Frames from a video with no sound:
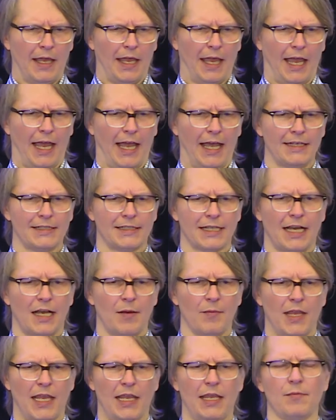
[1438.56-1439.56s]

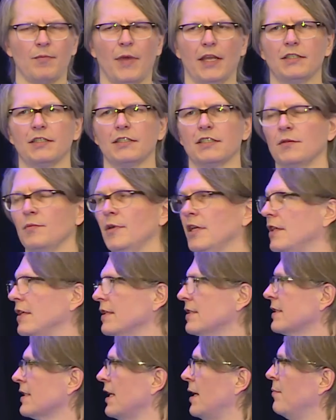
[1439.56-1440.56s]
And he mentioned to me
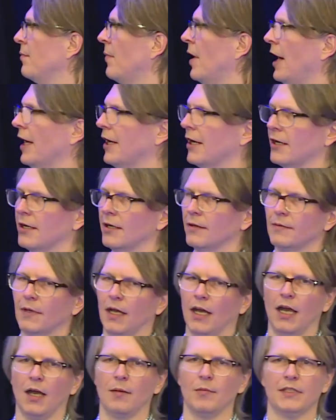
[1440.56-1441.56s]
this Mitre
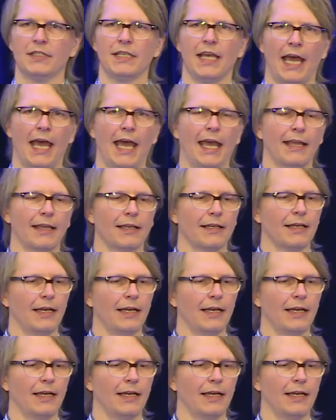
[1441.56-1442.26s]
attack